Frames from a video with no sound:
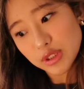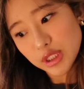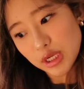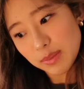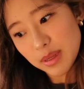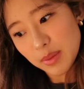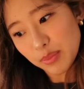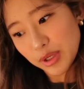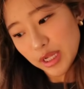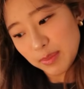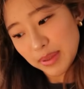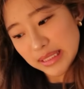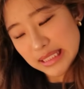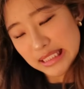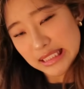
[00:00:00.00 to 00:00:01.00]
it's going to be a pretty
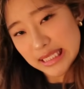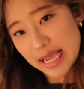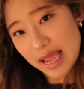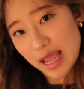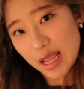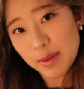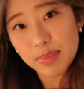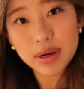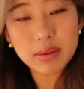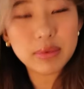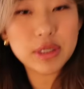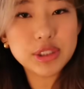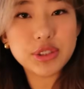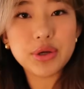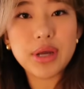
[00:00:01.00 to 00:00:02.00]
busy day, but
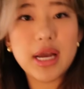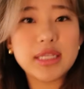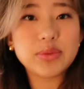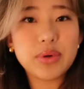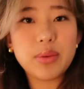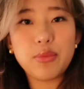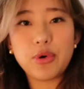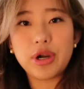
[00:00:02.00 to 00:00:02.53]
I'm going to show you guys what I'm